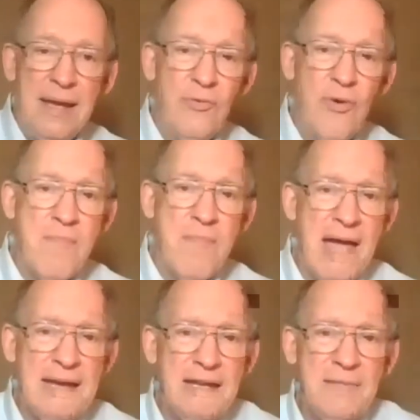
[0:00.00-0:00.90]

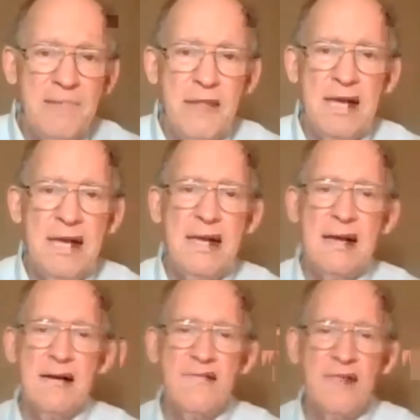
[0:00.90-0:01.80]
reminded
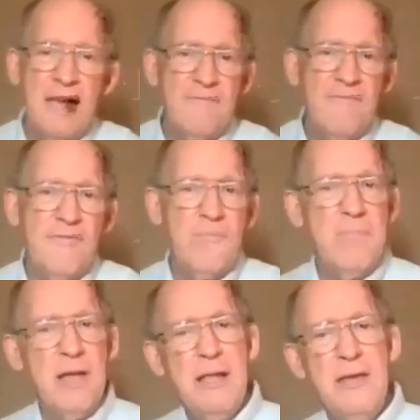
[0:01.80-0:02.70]
me of that
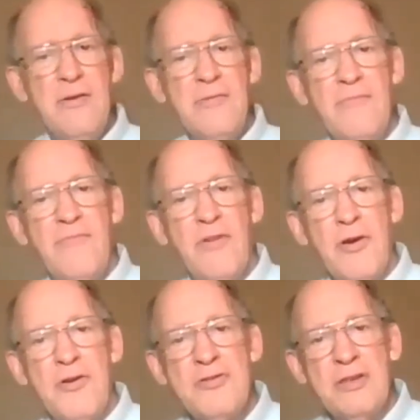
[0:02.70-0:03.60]
familiar
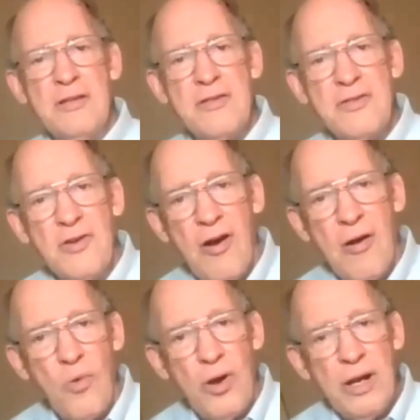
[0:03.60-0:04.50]
verse in
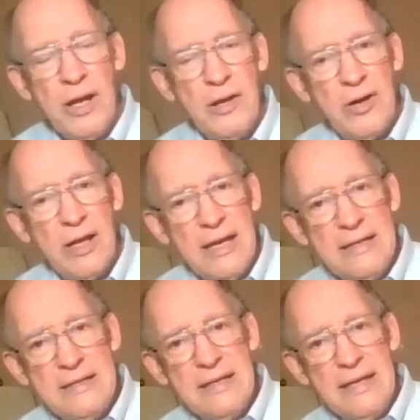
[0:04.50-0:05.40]
Psalm
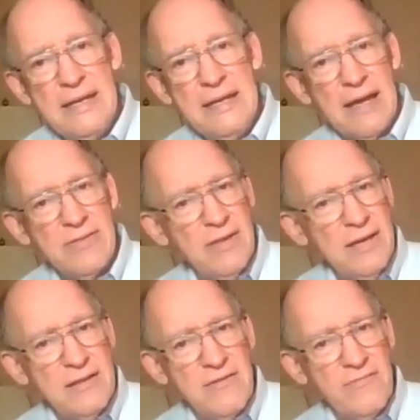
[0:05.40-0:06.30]
118, I
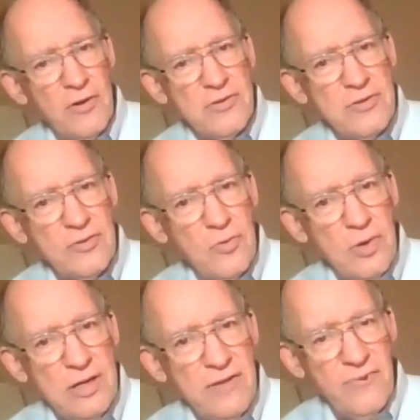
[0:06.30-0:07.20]
think it's verse
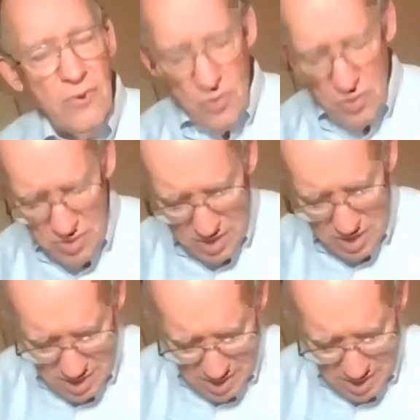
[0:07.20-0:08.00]
24,